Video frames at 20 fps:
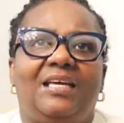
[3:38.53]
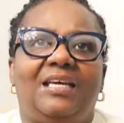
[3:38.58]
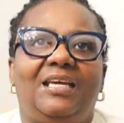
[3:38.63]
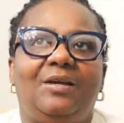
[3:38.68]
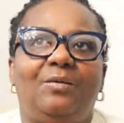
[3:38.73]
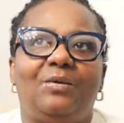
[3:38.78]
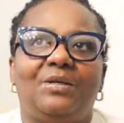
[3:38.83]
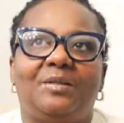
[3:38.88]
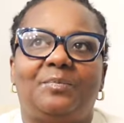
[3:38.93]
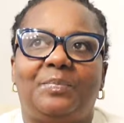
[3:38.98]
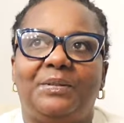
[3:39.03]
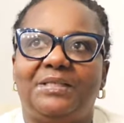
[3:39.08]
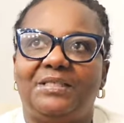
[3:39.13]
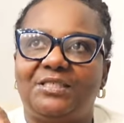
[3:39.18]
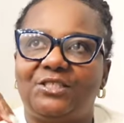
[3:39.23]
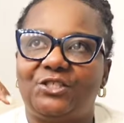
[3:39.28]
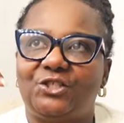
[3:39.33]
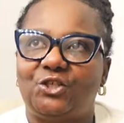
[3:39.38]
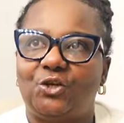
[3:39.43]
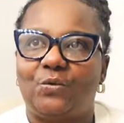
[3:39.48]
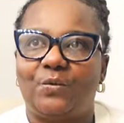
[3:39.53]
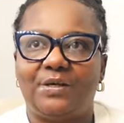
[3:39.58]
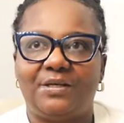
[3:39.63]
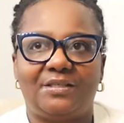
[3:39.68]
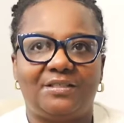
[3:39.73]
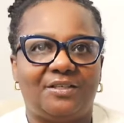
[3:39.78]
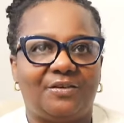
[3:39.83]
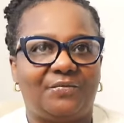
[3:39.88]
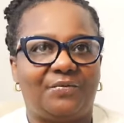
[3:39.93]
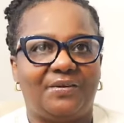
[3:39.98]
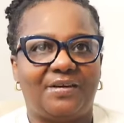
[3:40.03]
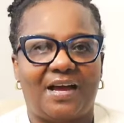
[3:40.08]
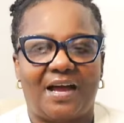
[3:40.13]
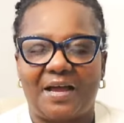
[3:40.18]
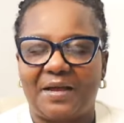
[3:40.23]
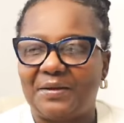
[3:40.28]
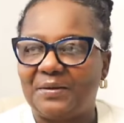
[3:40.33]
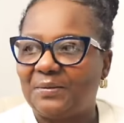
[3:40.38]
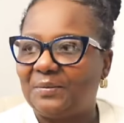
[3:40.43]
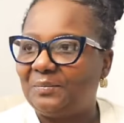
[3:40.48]
he was busy showing the different
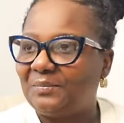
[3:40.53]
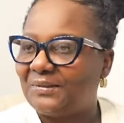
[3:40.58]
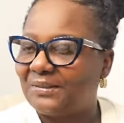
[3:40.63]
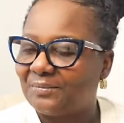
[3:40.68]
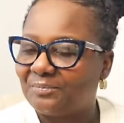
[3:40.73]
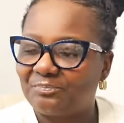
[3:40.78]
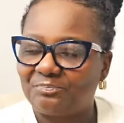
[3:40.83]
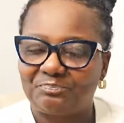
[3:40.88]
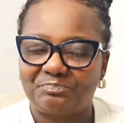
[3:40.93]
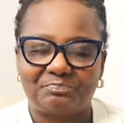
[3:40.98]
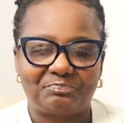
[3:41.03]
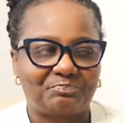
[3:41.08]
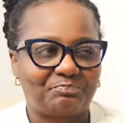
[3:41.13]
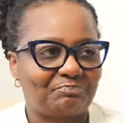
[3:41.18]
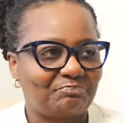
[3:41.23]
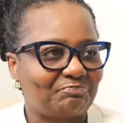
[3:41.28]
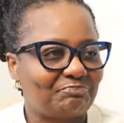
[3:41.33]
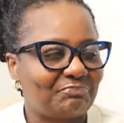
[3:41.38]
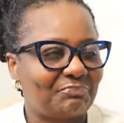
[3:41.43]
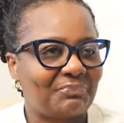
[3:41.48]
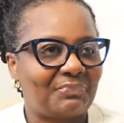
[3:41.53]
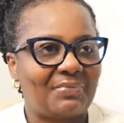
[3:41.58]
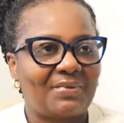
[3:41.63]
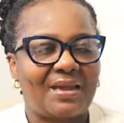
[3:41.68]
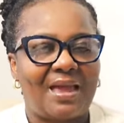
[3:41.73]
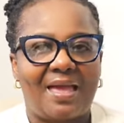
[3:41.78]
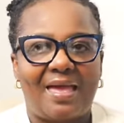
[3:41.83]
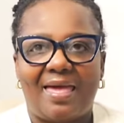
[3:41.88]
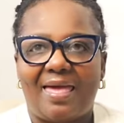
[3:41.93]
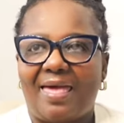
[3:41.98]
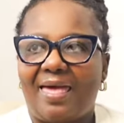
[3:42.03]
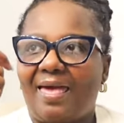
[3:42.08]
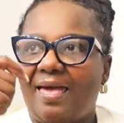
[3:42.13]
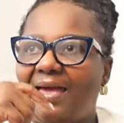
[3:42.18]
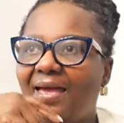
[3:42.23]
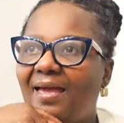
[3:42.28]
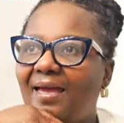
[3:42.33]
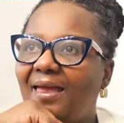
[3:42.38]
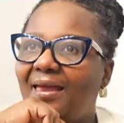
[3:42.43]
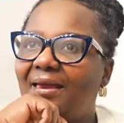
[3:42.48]
items
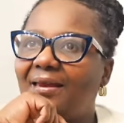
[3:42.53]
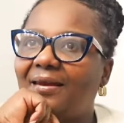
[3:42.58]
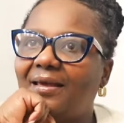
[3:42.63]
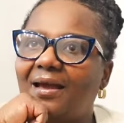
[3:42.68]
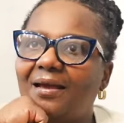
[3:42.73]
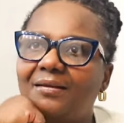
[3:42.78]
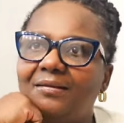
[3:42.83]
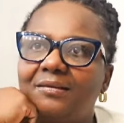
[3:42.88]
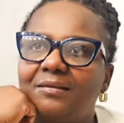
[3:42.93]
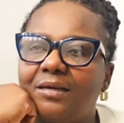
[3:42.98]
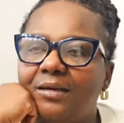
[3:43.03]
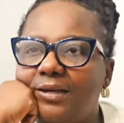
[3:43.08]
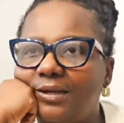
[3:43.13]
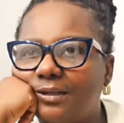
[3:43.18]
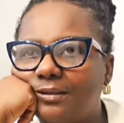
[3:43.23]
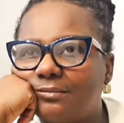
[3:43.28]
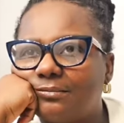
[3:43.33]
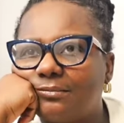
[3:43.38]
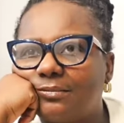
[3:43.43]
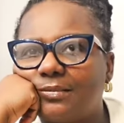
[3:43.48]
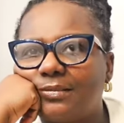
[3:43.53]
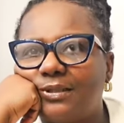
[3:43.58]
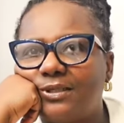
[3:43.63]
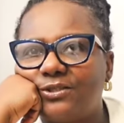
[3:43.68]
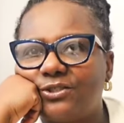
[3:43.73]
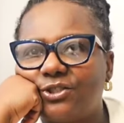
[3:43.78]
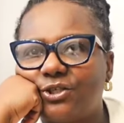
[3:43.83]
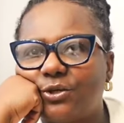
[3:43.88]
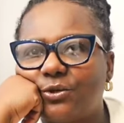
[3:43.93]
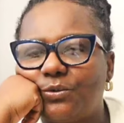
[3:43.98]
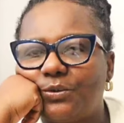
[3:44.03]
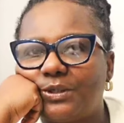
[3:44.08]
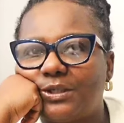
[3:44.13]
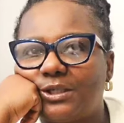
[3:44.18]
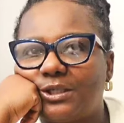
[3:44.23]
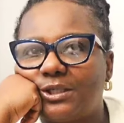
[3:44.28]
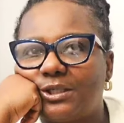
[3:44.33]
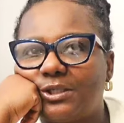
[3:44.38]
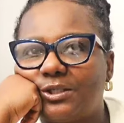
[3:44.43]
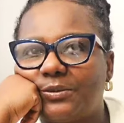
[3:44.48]
and I said, he showed
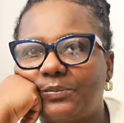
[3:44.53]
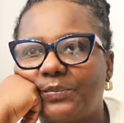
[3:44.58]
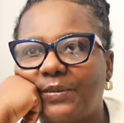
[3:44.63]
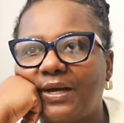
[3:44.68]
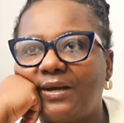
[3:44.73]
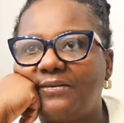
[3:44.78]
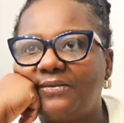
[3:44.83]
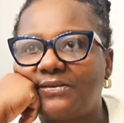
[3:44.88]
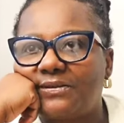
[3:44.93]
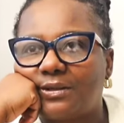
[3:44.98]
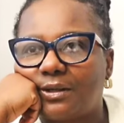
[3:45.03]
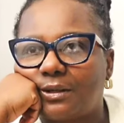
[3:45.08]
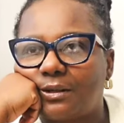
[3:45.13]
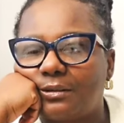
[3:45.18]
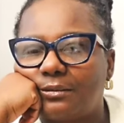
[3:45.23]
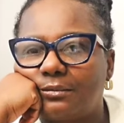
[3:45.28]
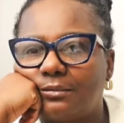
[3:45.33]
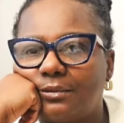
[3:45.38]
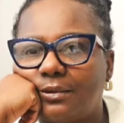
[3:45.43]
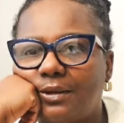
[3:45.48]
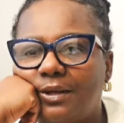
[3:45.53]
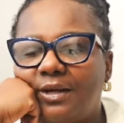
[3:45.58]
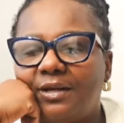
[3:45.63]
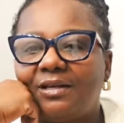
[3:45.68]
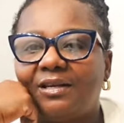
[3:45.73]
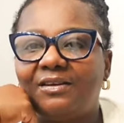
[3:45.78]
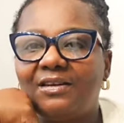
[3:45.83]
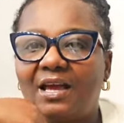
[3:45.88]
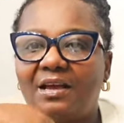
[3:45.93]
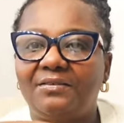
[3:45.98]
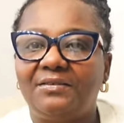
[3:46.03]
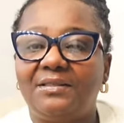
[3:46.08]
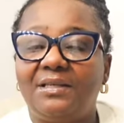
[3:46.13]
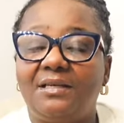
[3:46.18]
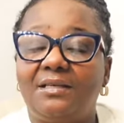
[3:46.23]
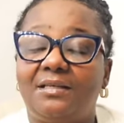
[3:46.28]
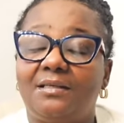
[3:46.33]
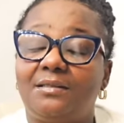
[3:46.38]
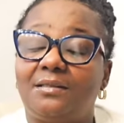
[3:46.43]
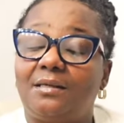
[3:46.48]
a um, knife set. The knife
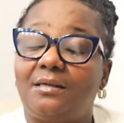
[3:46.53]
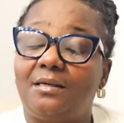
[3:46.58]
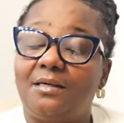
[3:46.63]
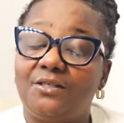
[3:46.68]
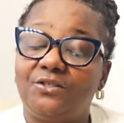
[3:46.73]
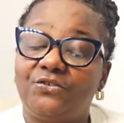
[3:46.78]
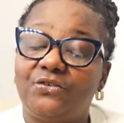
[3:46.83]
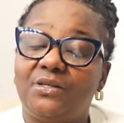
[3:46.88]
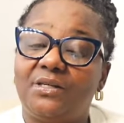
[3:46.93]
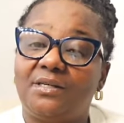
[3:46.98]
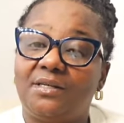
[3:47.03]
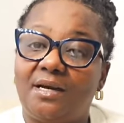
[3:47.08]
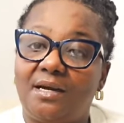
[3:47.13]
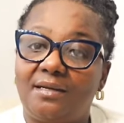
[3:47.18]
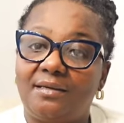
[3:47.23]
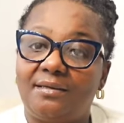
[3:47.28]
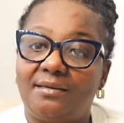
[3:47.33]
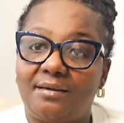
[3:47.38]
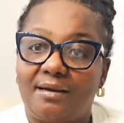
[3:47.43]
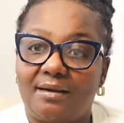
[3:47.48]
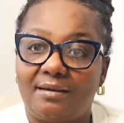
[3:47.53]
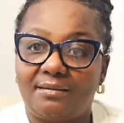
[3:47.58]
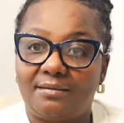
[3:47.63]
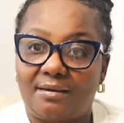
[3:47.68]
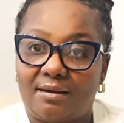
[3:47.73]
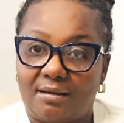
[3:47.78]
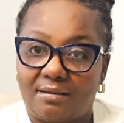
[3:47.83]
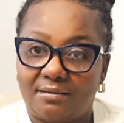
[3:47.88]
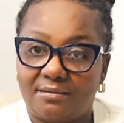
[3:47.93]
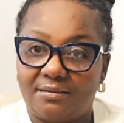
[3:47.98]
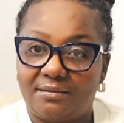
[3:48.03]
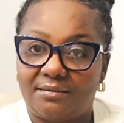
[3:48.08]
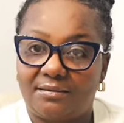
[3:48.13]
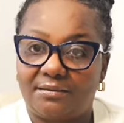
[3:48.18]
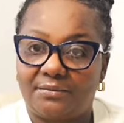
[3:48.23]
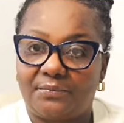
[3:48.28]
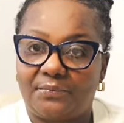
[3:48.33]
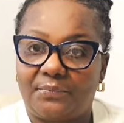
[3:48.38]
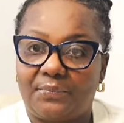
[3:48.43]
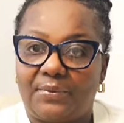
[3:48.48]
set is
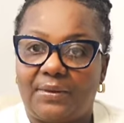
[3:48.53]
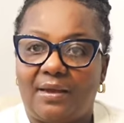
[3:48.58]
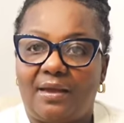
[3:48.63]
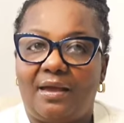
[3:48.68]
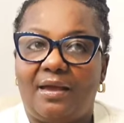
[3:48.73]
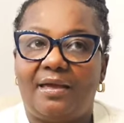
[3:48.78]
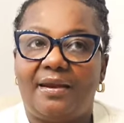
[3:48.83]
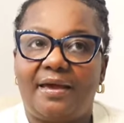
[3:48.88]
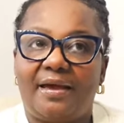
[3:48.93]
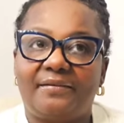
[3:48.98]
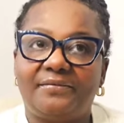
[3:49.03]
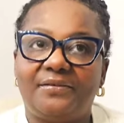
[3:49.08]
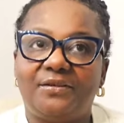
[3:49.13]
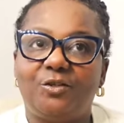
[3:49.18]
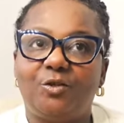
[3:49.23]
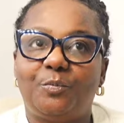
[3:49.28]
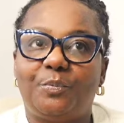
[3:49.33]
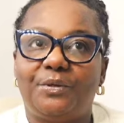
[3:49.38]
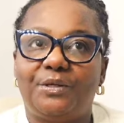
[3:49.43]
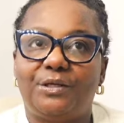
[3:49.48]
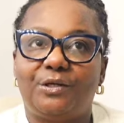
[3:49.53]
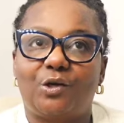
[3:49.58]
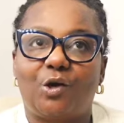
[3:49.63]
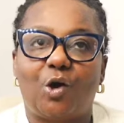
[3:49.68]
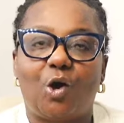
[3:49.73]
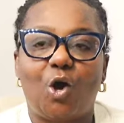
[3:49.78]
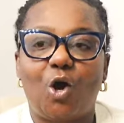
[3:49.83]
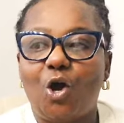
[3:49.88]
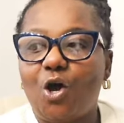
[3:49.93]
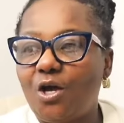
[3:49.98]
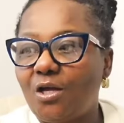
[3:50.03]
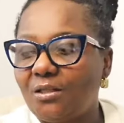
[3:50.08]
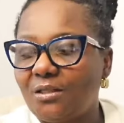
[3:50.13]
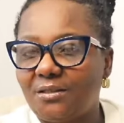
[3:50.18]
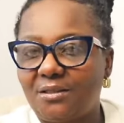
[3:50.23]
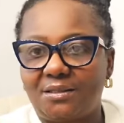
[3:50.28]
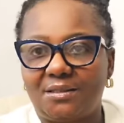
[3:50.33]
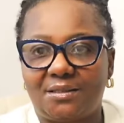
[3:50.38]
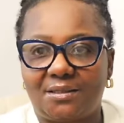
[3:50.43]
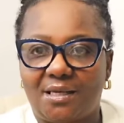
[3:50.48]
$199. And after you put in all the
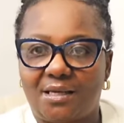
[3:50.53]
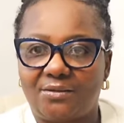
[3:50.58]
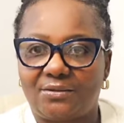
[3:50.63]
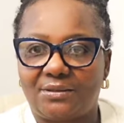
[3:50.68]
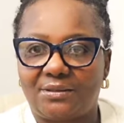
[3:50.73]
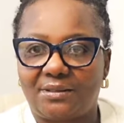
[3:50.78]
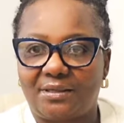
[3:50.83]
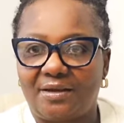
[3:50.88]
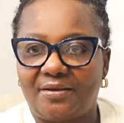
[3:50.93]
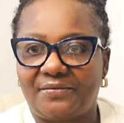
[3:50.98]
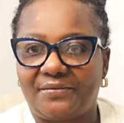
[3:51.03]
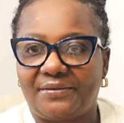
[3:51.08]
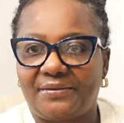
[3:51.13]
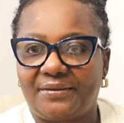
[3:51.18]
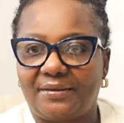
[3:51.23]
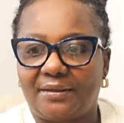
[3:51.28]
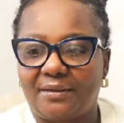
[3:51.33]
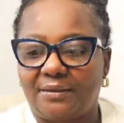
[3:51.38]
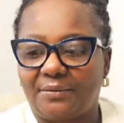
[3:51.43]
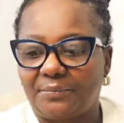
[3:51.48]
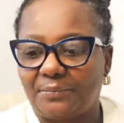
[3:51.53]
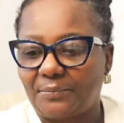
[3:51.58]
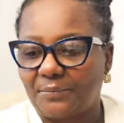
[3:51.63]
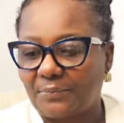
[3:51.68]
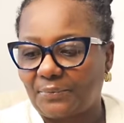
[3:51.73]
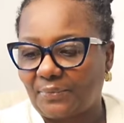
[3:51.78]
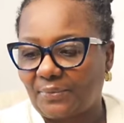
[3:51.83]
discounts and everything,